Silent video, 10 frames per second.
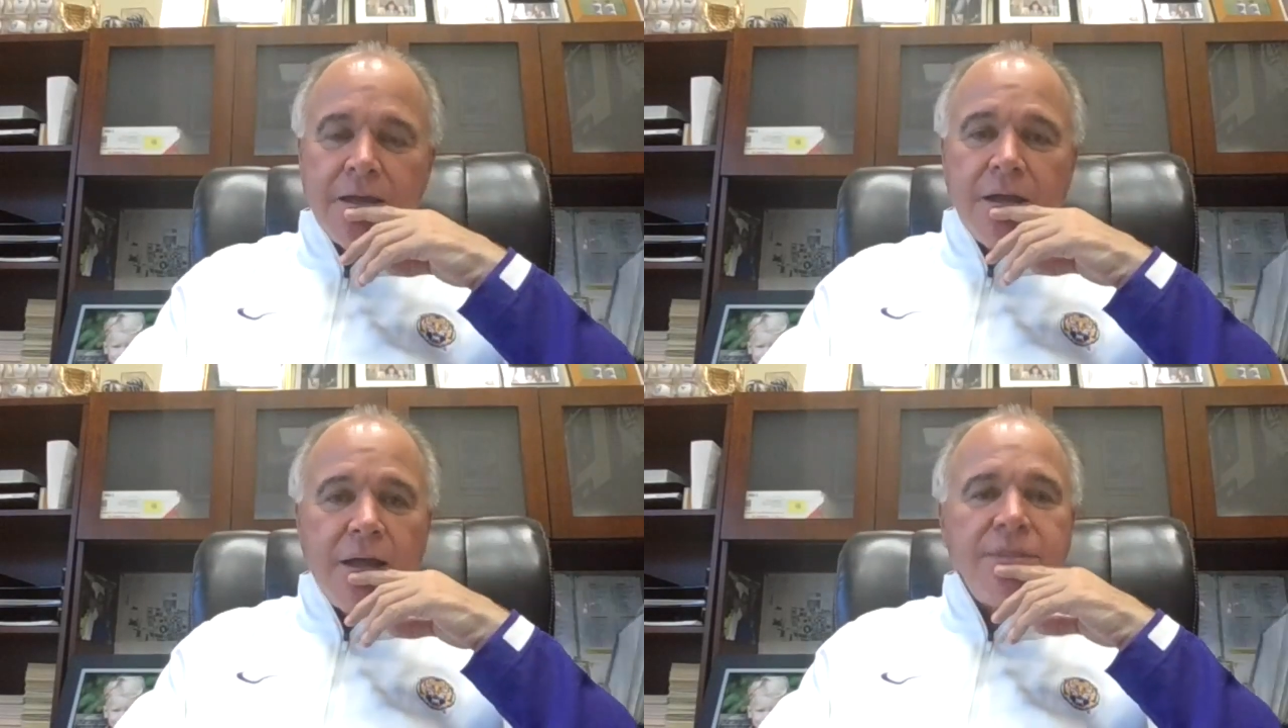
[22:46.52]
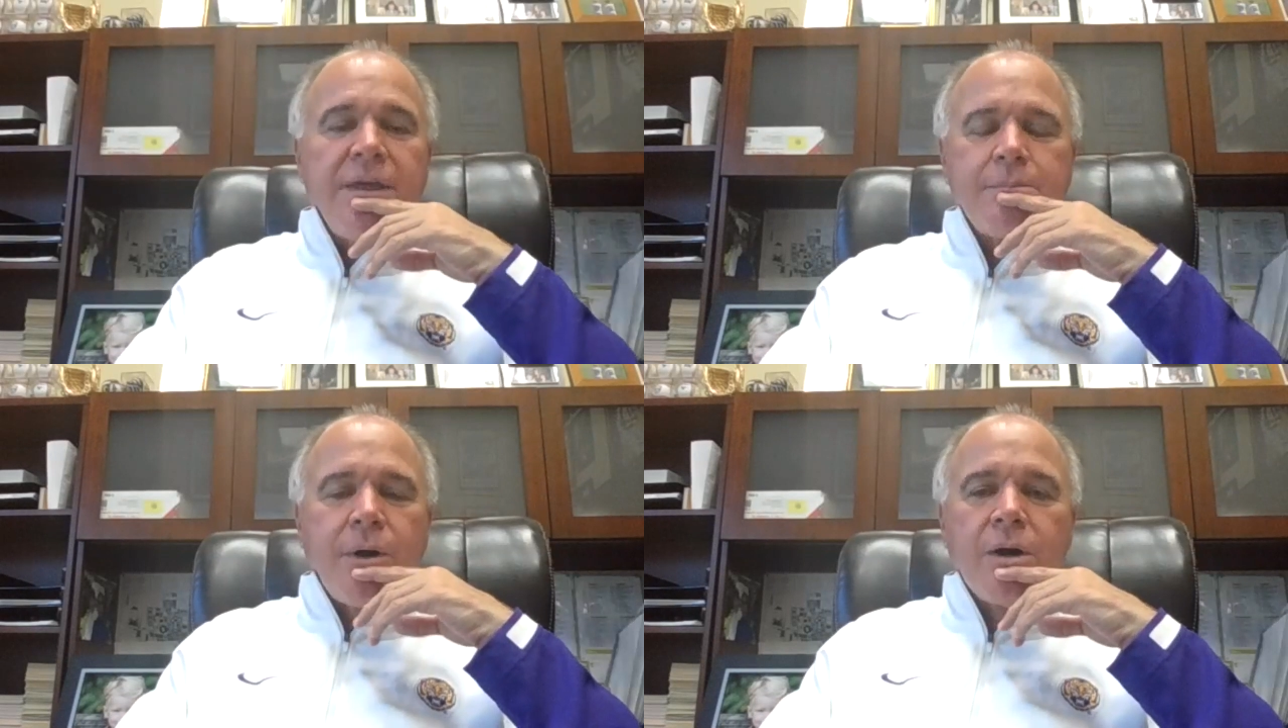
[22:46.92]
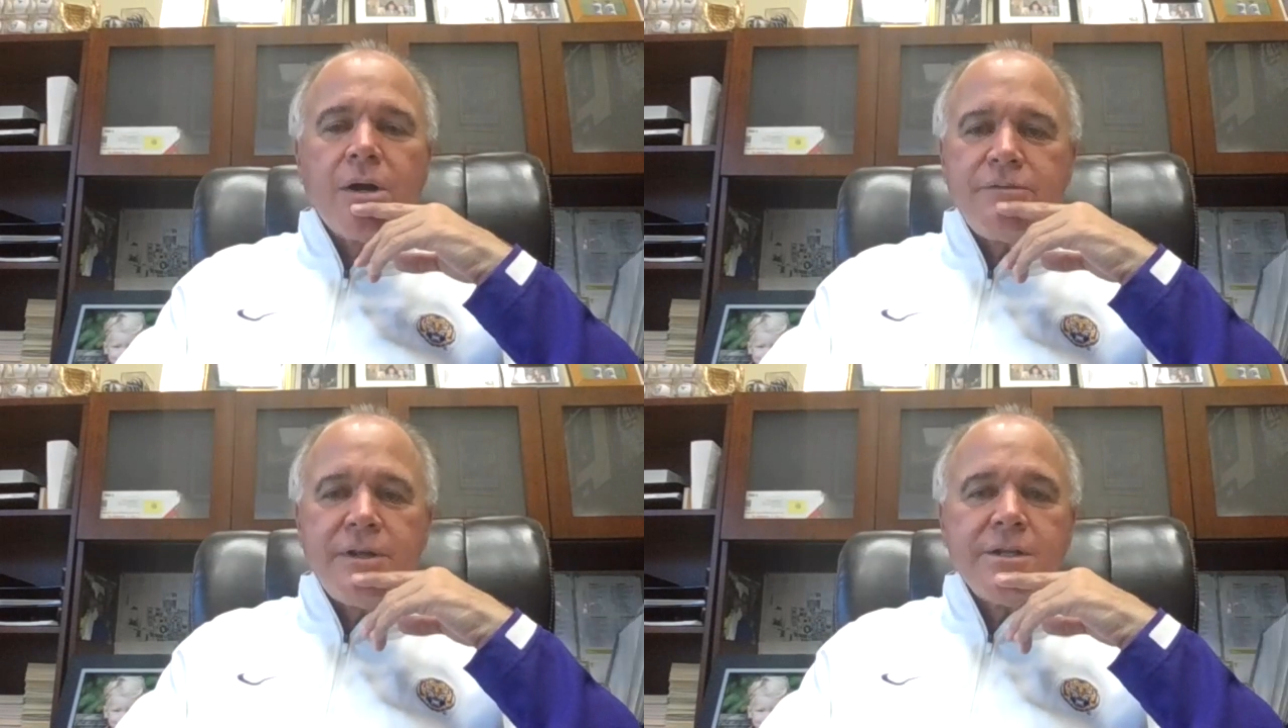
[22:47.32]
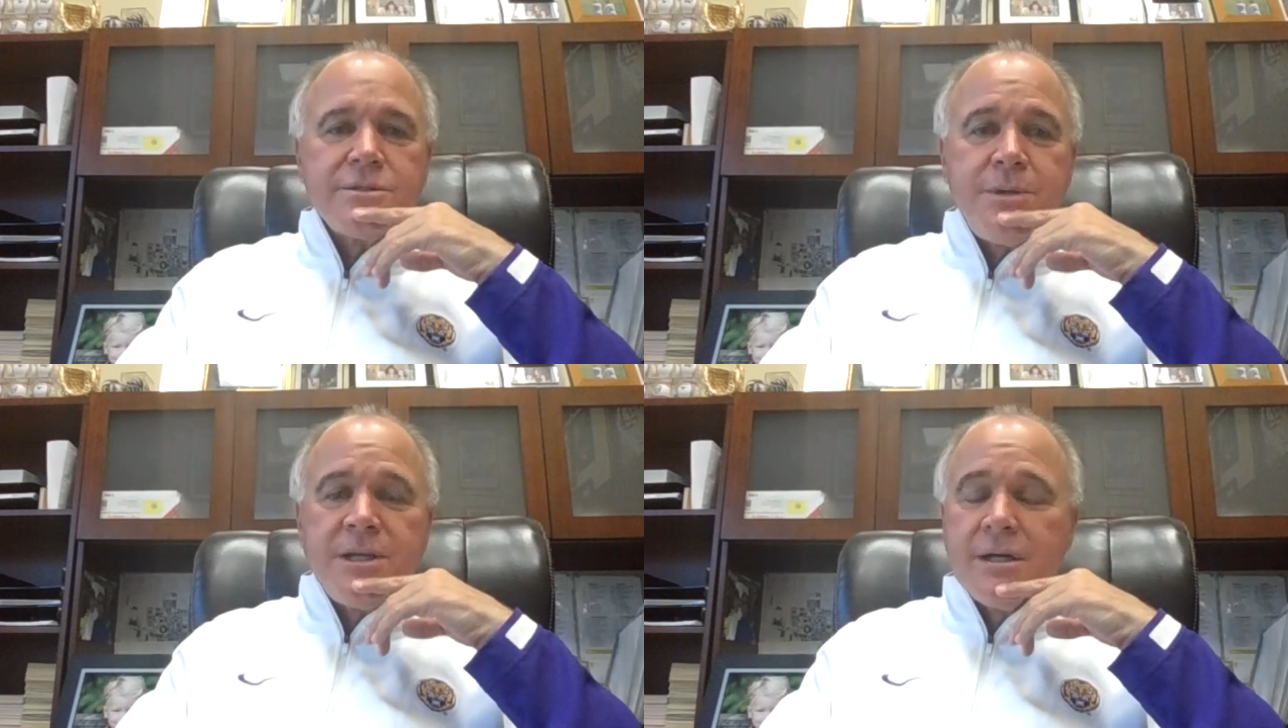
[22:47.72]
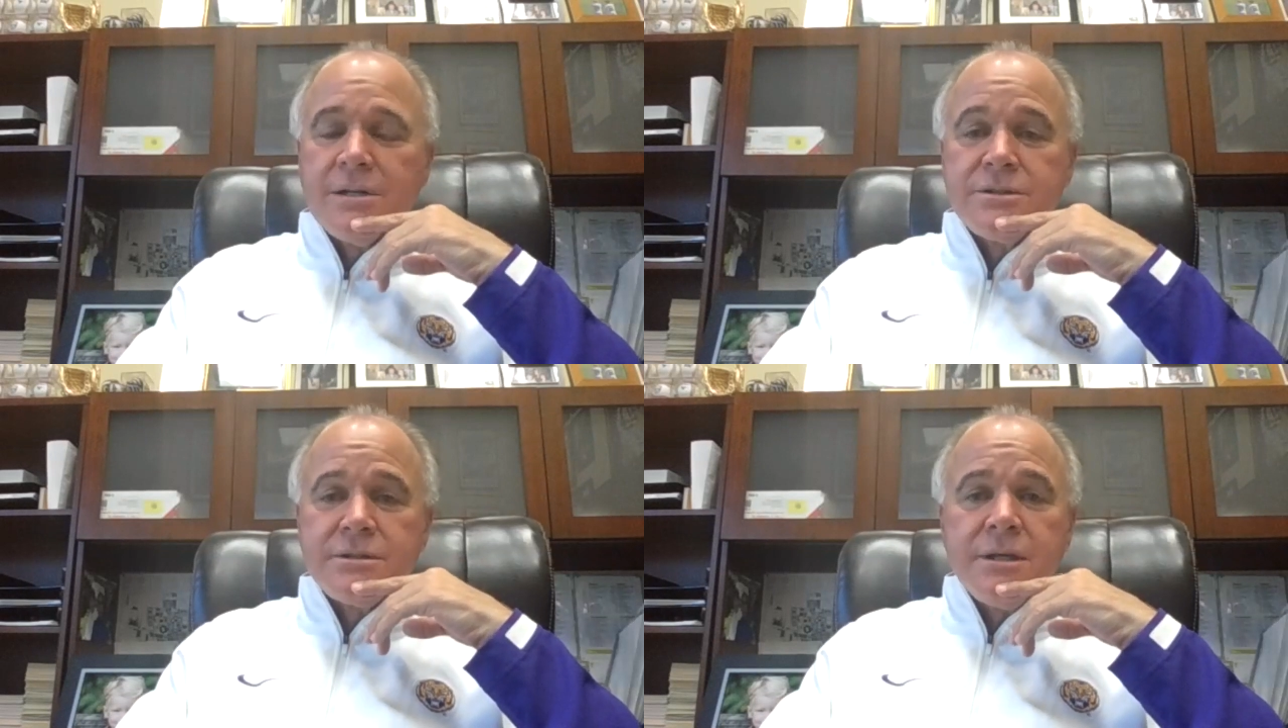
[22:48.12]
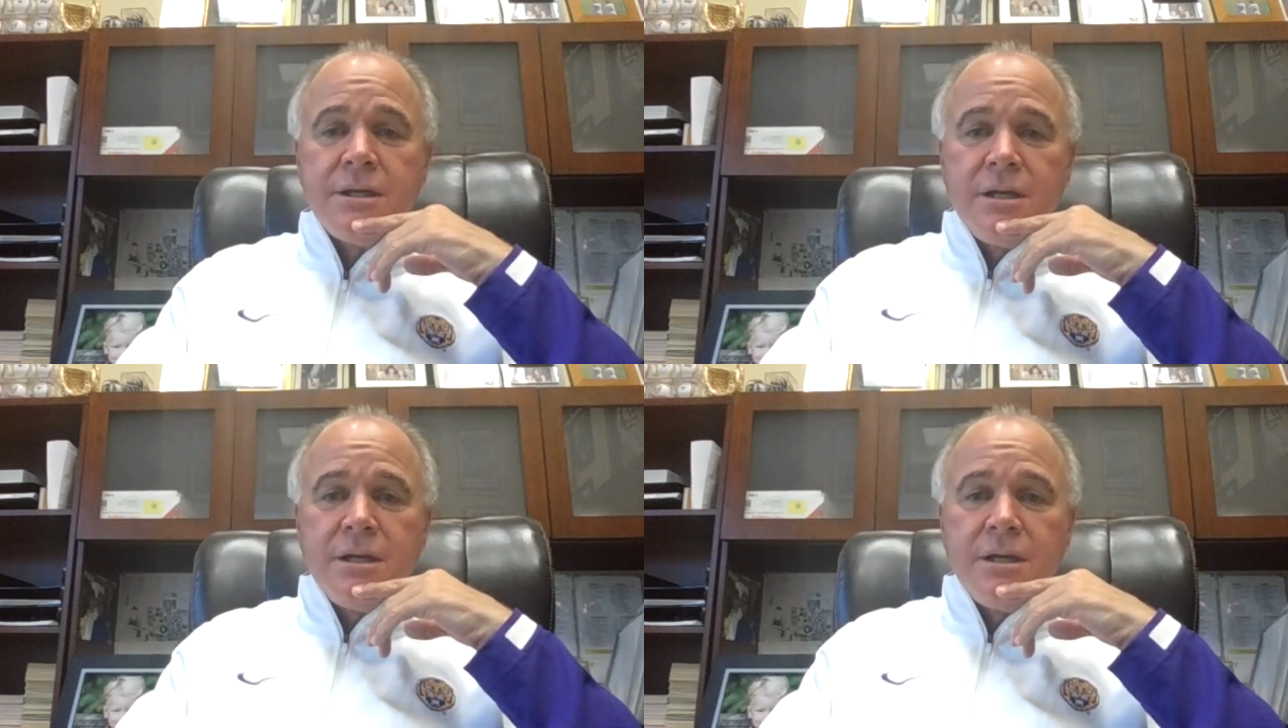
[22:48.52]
I think part of it is because